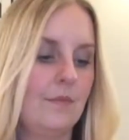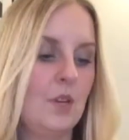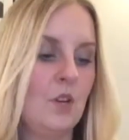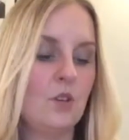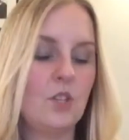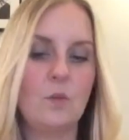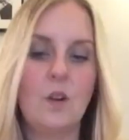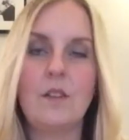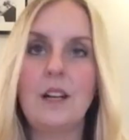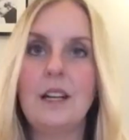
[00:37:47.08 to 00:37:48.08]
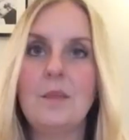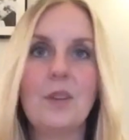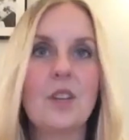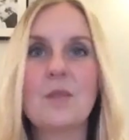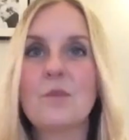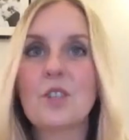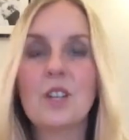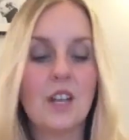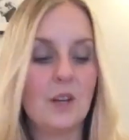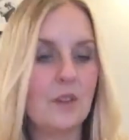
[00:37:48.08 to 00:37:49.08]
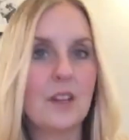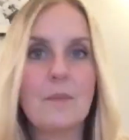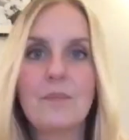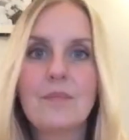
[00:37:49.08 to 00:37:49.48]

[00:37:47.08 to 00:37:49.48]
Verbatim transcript: But not to worry because I'm just going to go with it.